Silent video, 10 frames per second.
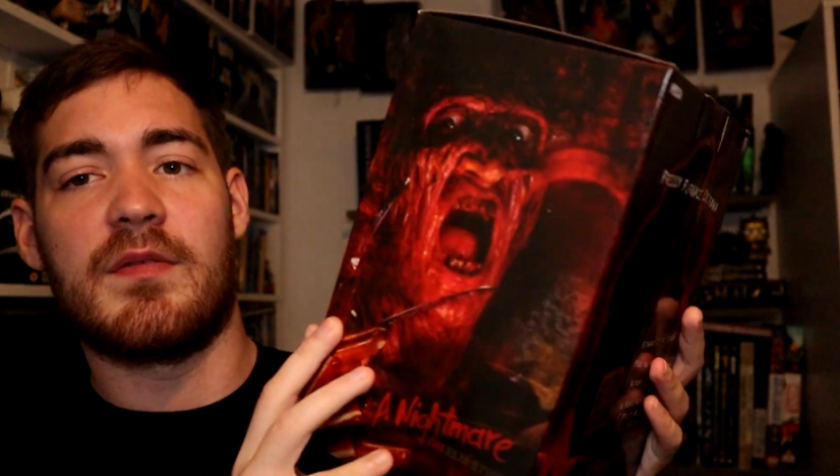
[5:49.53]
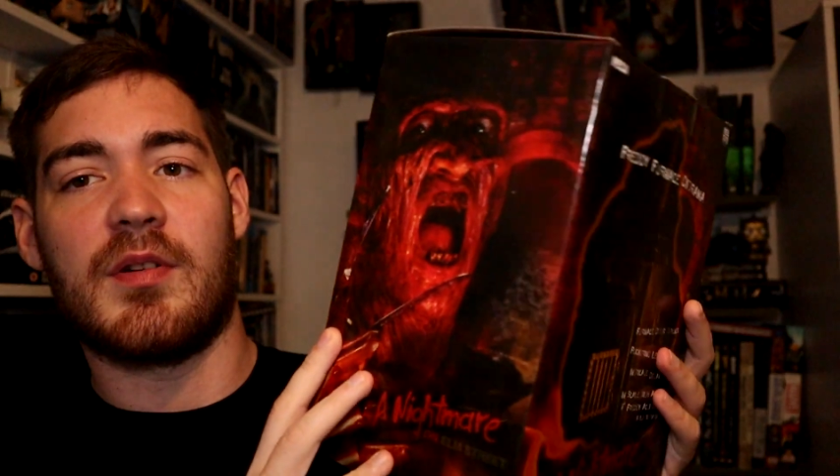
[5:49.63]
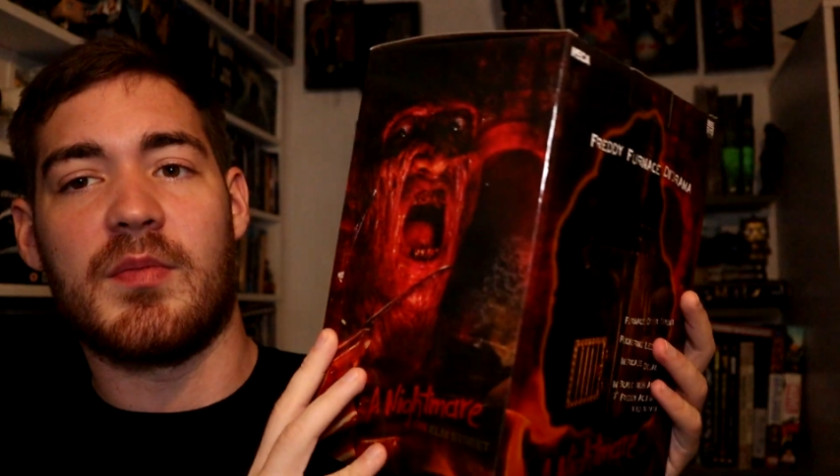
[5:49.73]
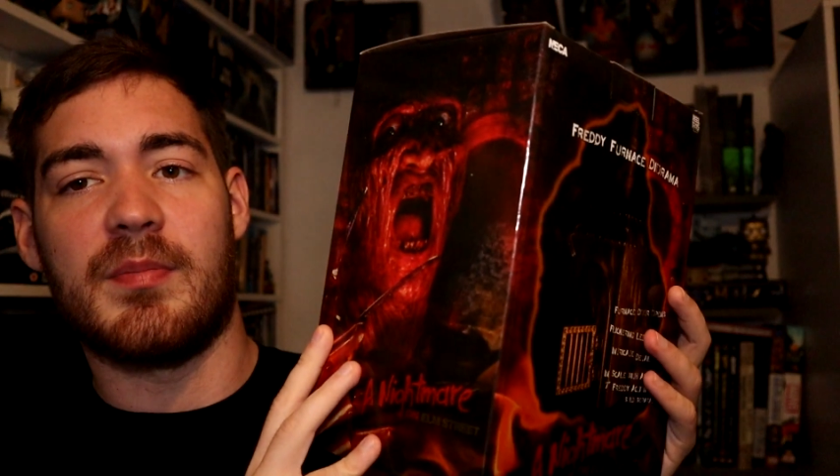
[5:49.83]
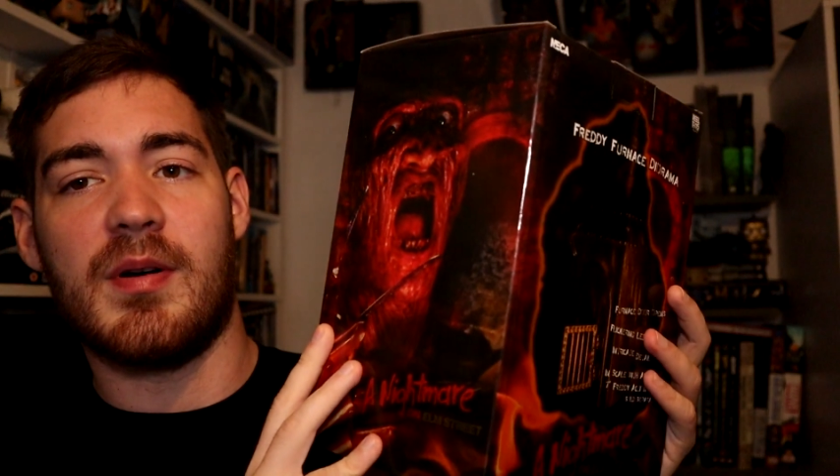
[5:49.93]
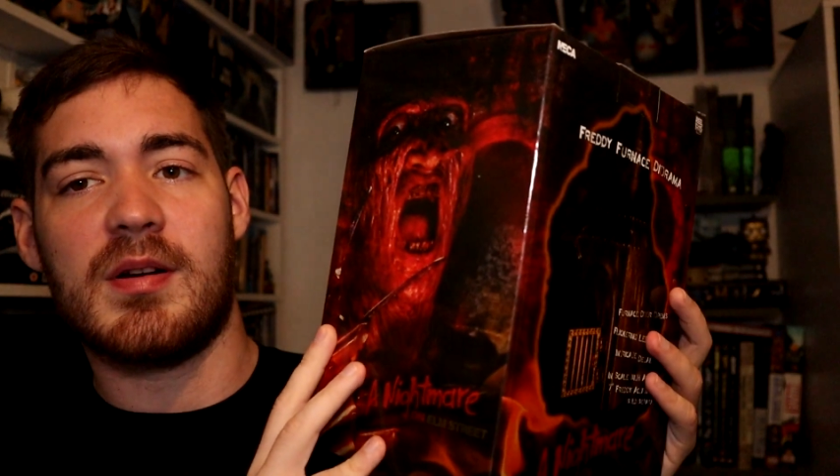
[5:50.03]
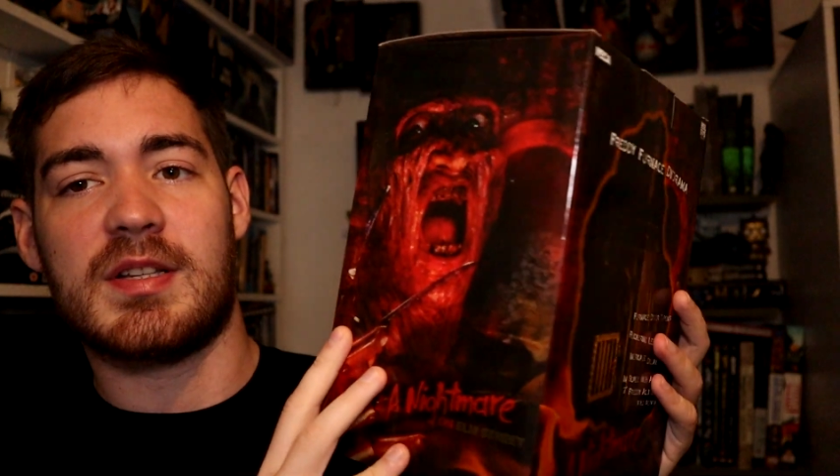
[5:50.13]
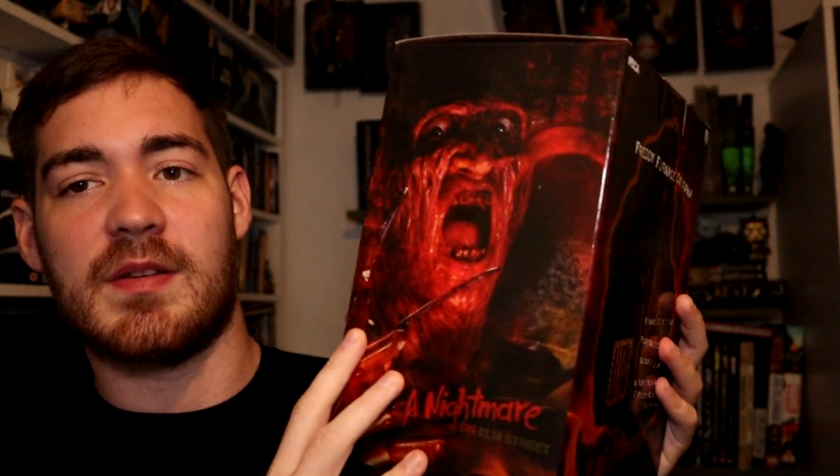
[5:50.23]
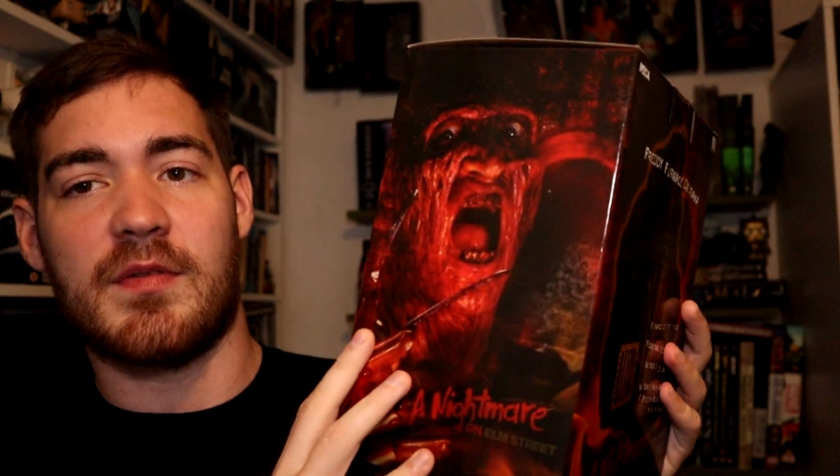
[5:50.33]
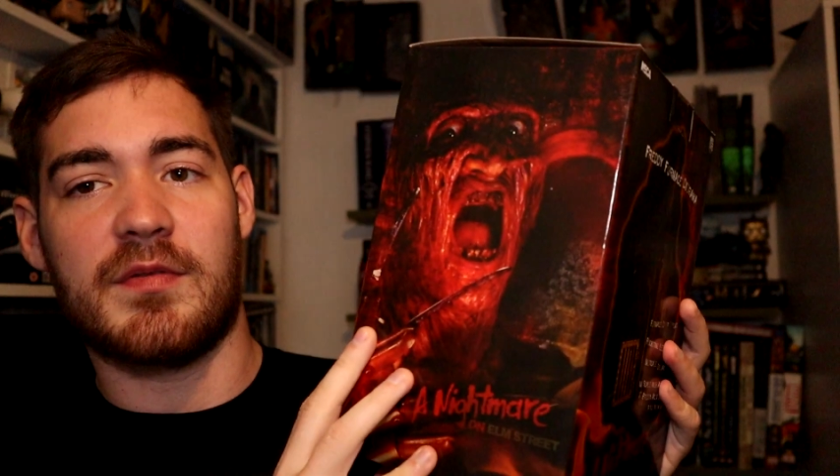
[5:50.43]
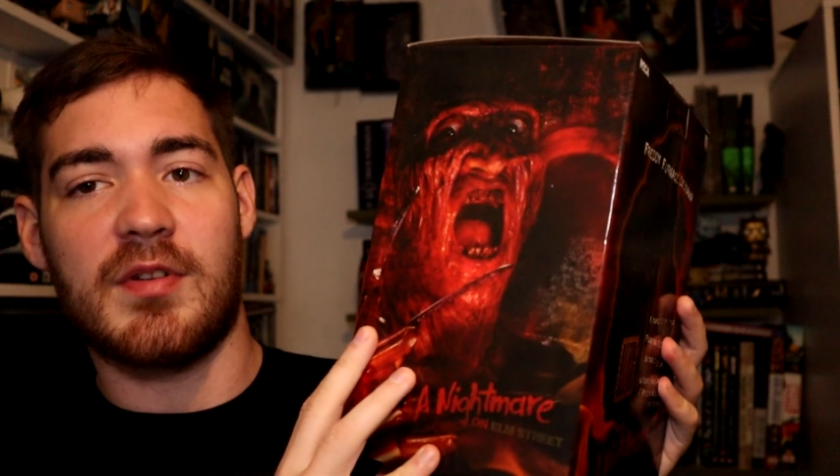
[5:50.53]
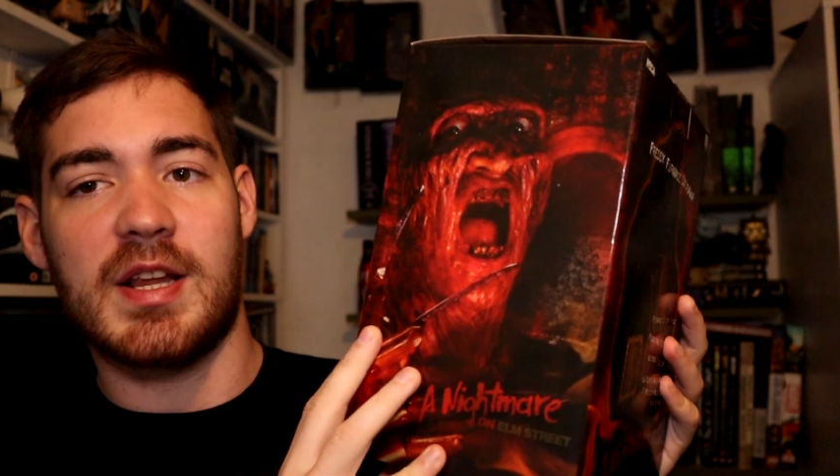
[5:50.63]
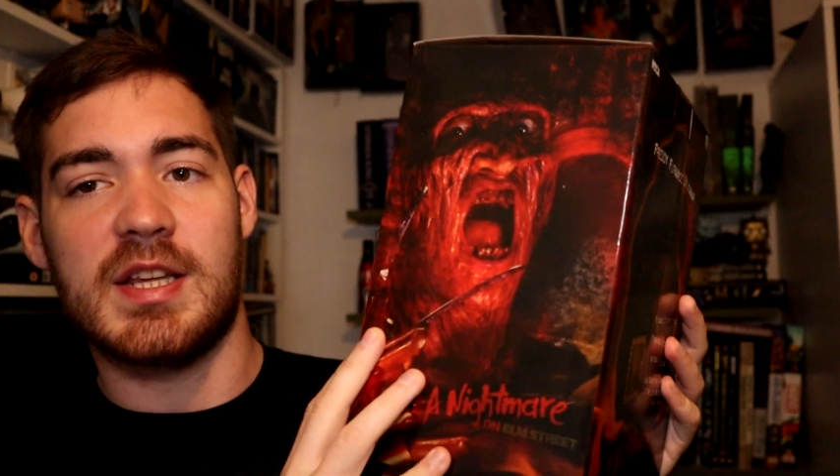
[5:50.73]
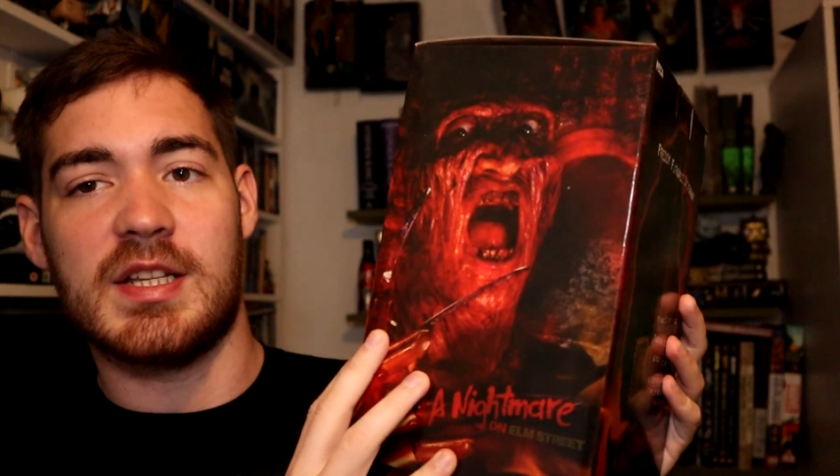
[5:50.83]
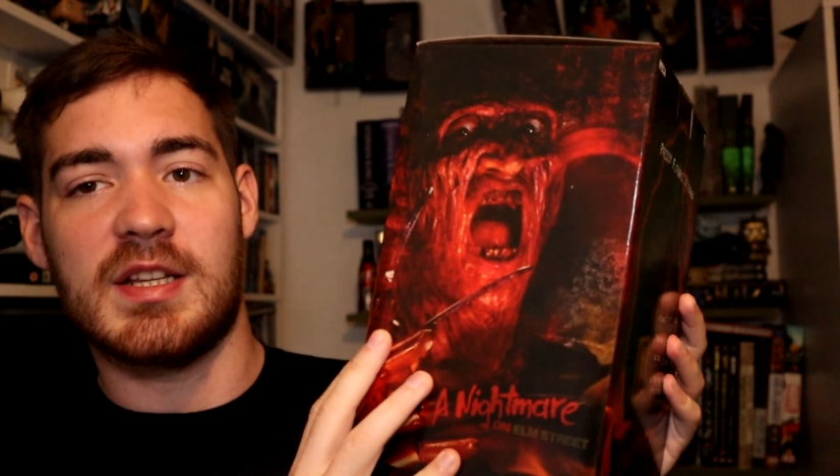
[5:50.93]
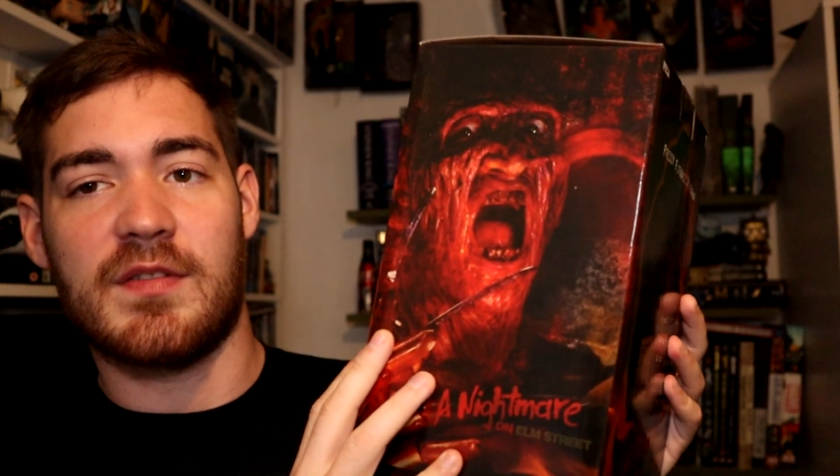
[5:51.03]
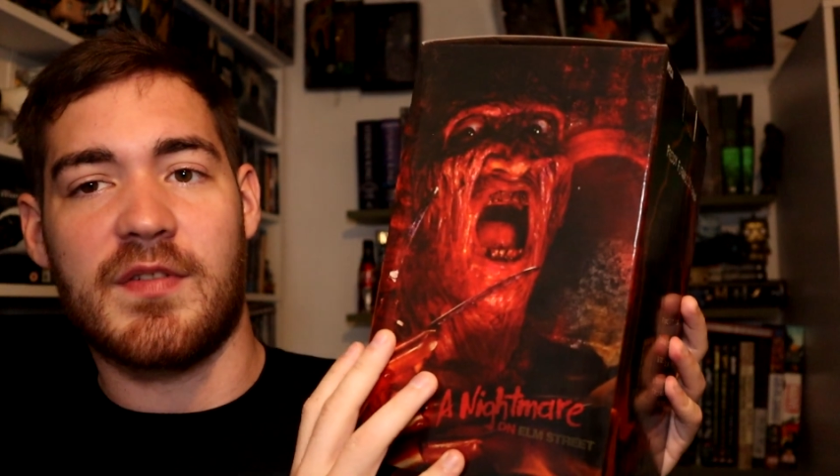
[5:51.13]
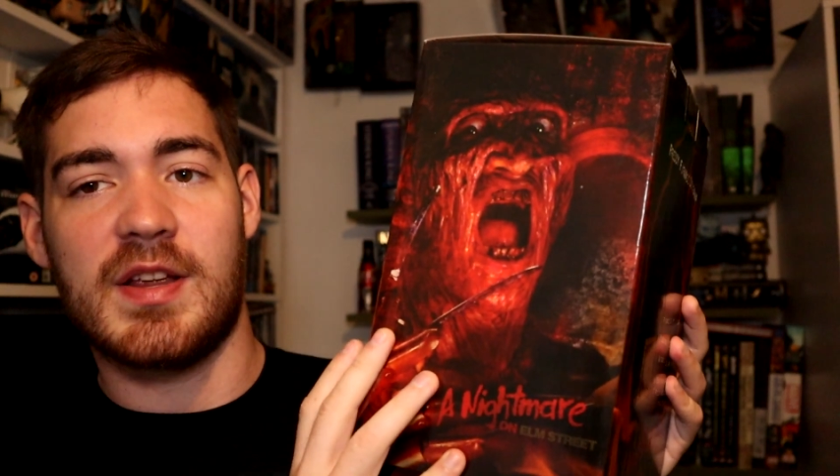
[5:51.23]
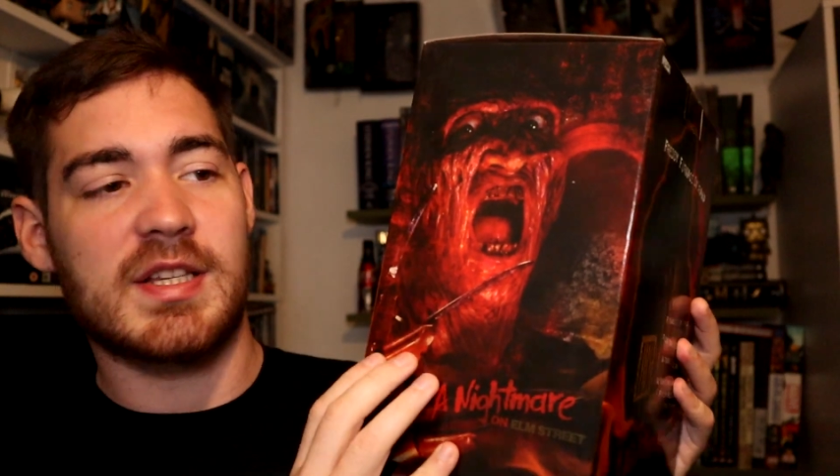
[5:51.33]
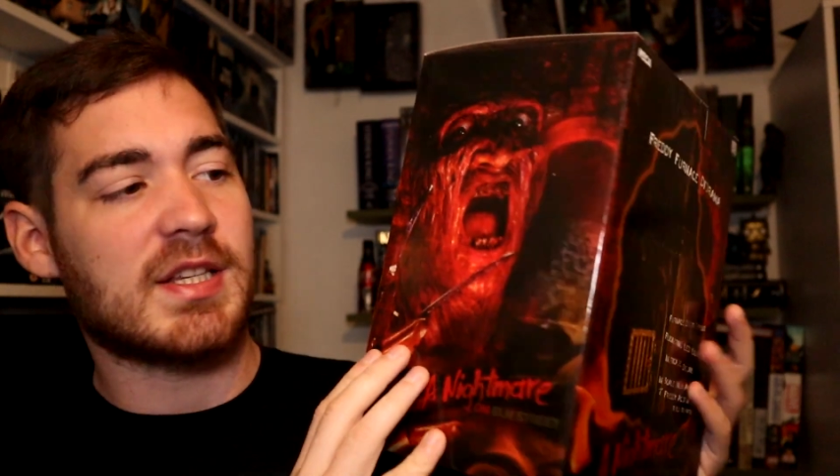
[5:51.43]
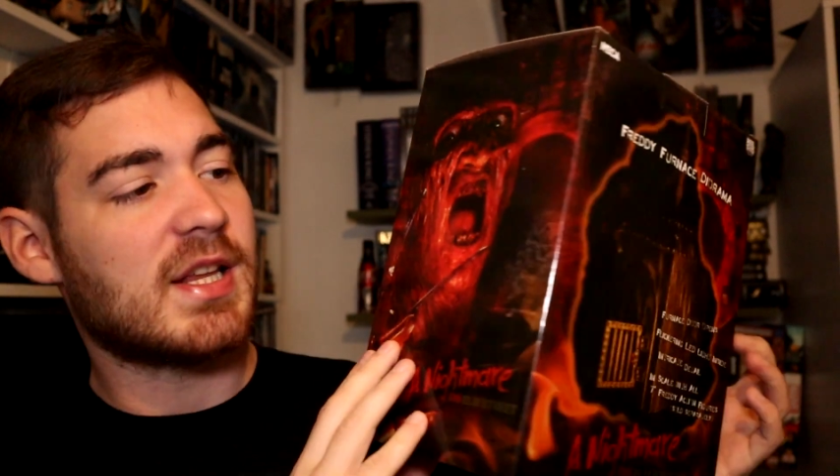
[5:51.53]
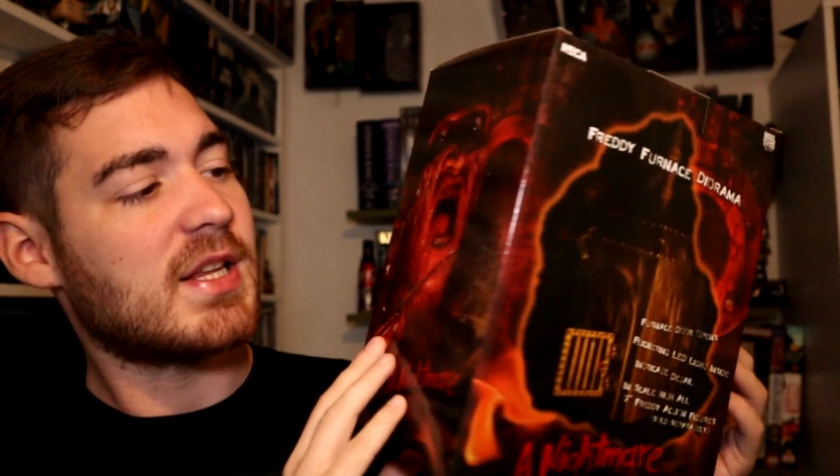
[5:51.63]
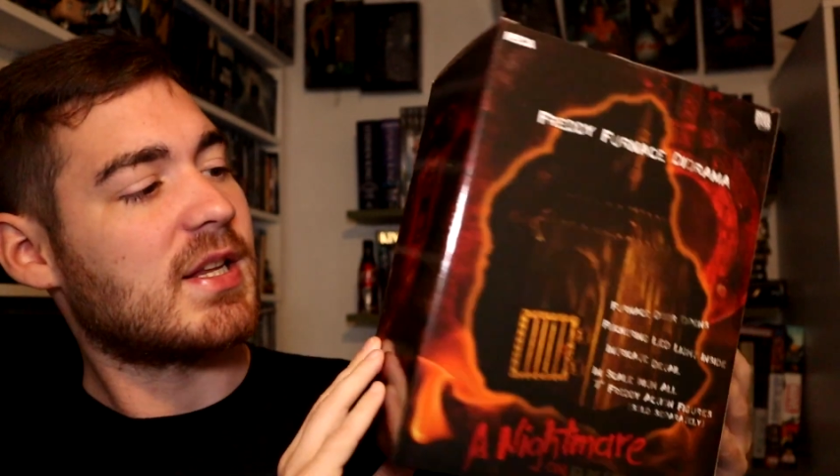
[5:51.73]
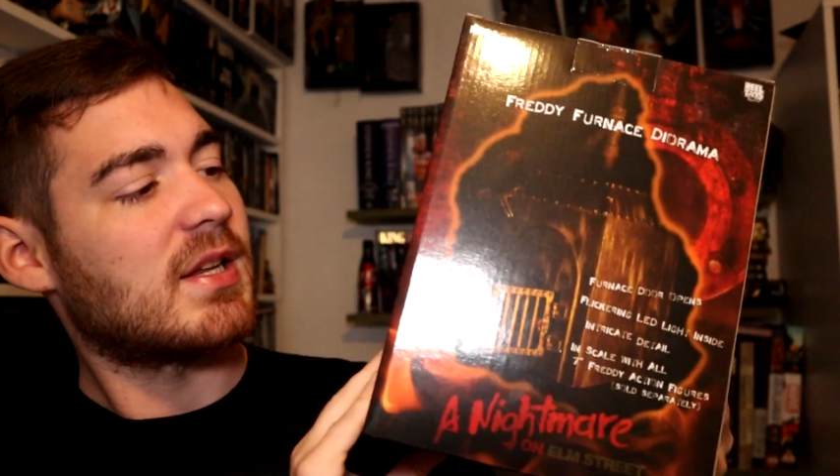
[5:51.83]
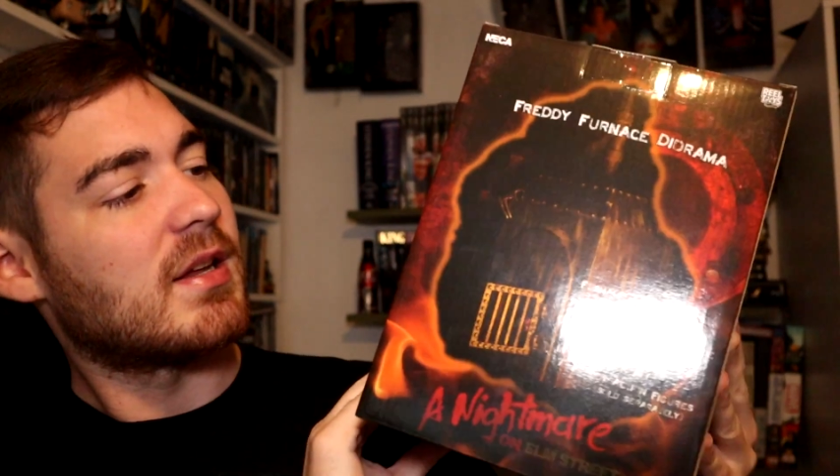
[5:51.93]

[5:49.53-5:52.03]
from the box except for Freddy's face there,